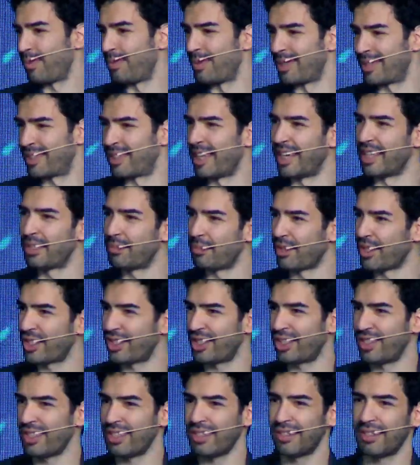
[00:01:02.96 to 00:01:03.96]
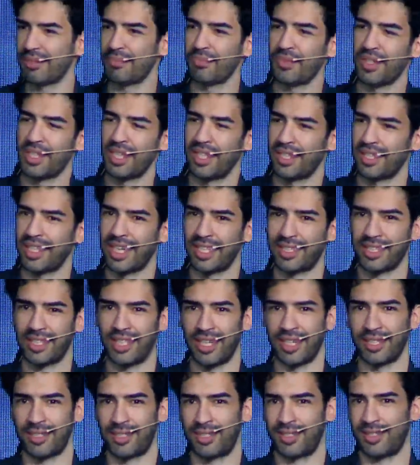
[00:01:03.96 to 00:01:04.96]
state machine that
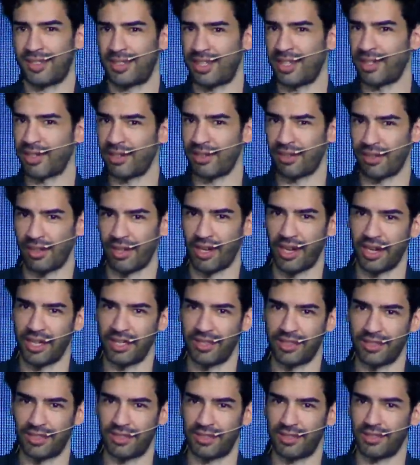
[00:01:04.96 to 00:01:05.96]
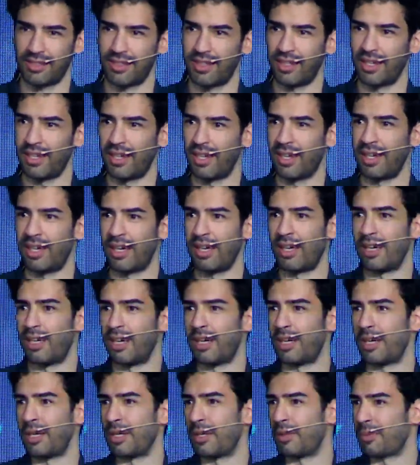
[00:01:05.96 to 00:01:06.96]
gets synchronized
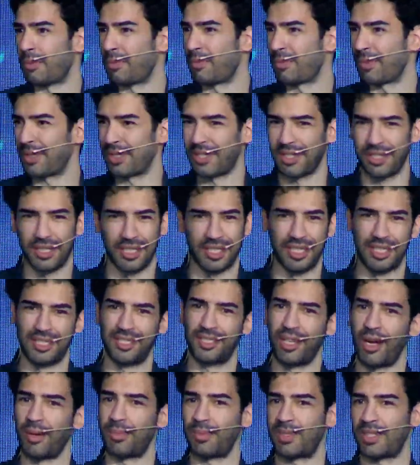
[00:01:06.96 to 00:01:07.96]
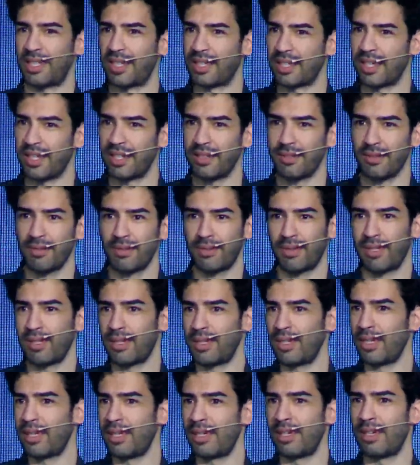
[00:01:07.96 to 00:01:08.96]
in a sub-second
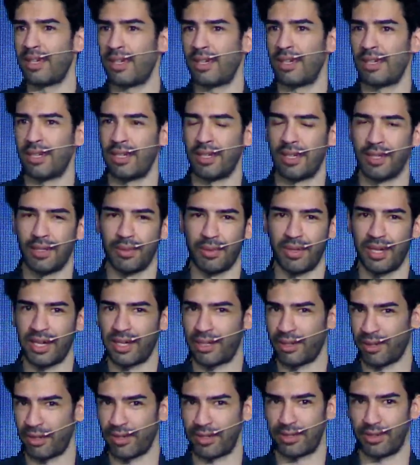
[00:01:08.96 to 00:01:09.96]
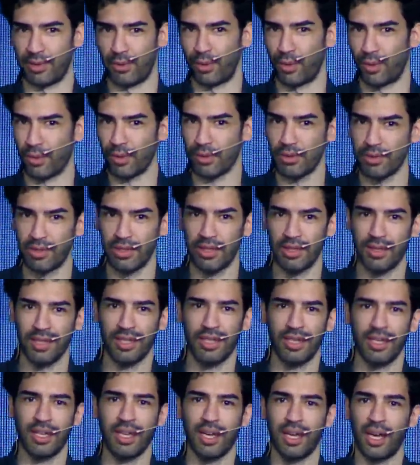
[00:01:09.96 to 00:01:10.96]
across the world.
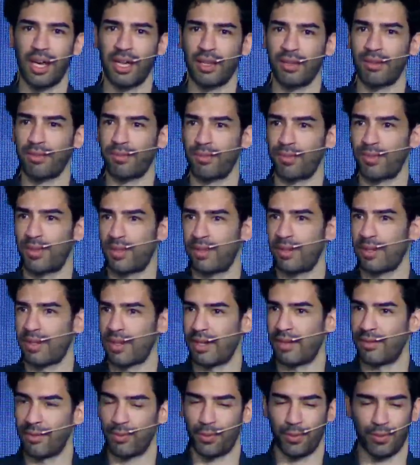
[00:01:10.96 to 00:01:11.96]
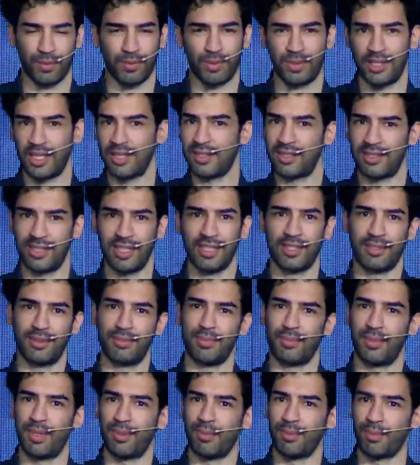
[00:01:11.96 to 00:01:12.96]
And since this
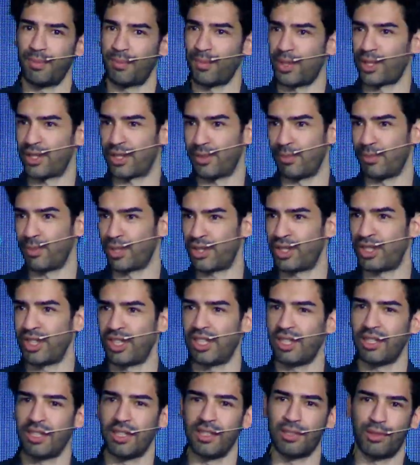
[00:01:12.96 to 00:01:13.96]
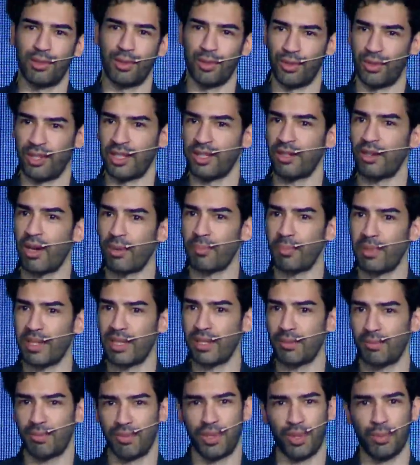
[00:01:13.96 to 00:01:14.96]
machine is Turing
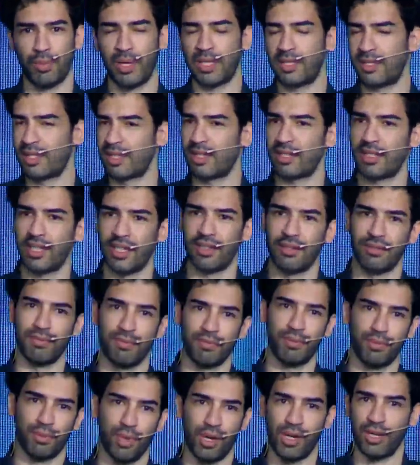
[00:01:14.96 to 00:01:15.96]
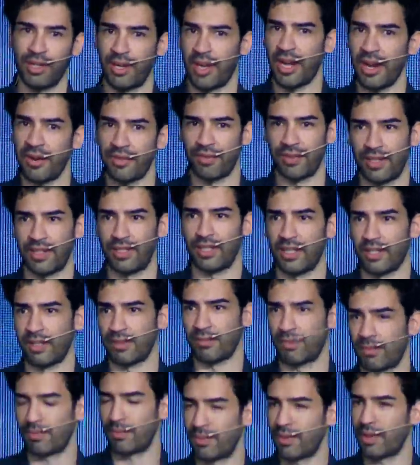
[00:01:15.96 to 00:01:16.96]
complete, you basically can run everything
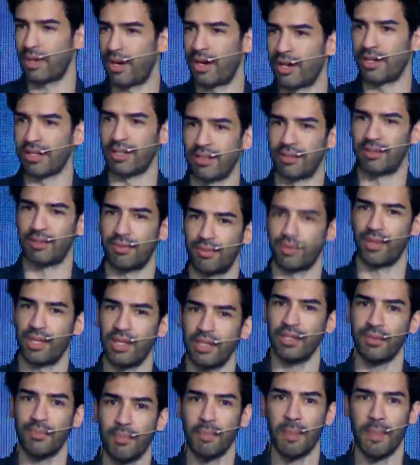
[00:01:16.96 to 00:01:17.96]
on it, right?